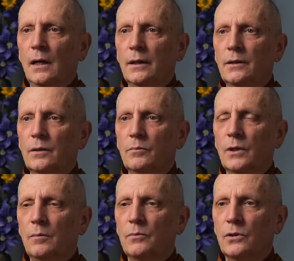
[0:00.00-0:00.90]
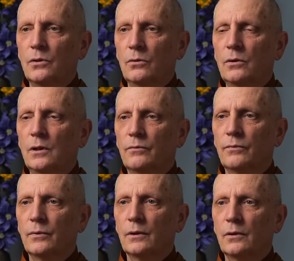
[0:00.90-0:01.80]
I sometimes do
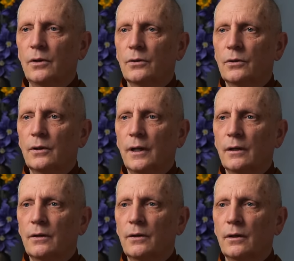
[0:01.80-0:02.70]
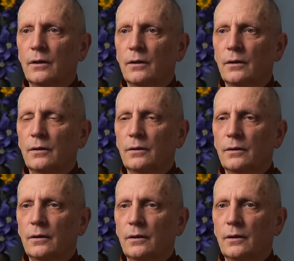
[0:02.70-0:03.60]
give longer length uh,
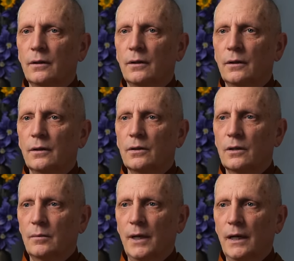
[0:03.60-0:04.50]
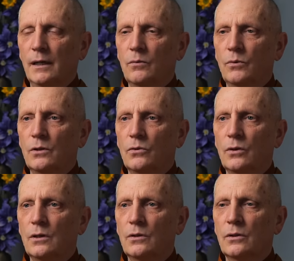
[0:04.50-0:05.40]
samadhi
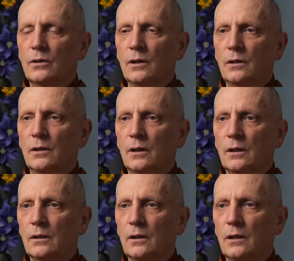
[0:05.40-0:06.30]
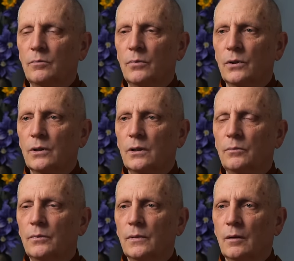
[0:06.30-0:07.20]
retreats in uh, at
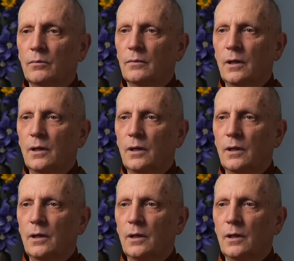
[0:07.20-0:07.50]
Birken uh,